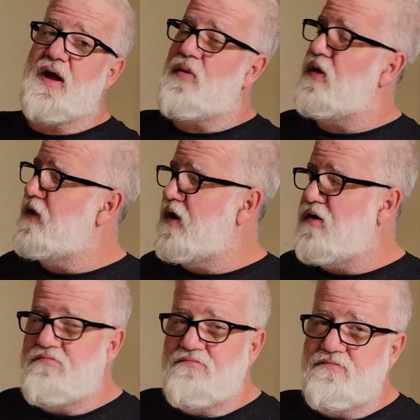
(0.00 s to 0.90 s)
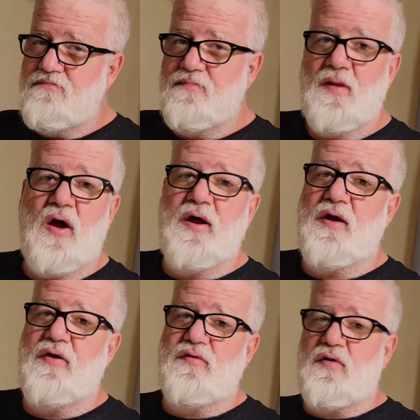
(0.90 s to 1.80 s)
name on there, all you got
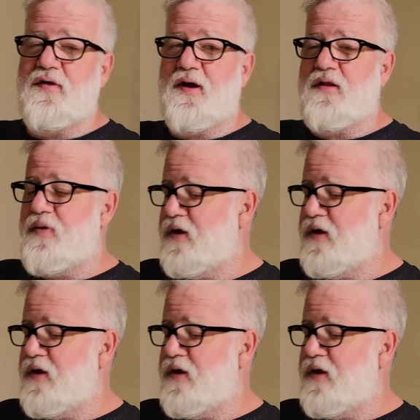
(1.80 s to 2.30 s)
to do is go check out the